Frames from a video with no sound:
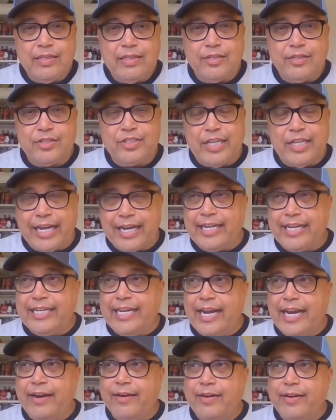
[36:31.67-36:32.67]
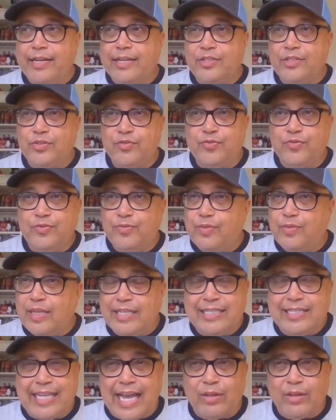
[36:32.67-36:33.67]
Their secondary is
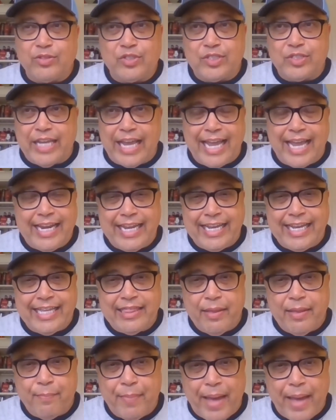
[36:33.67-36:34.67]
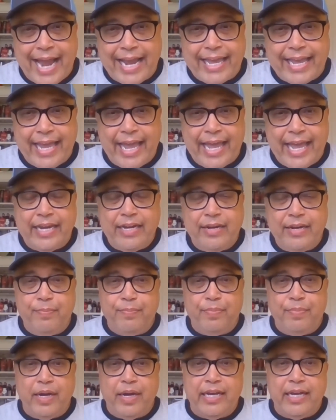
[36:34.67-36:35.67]
is outstanding in the back end,
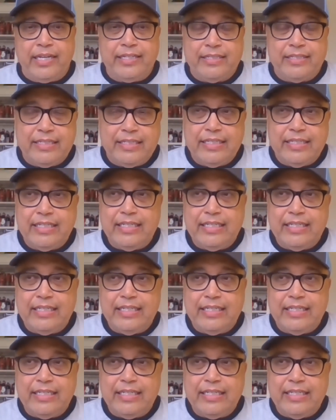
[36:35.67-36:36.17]
but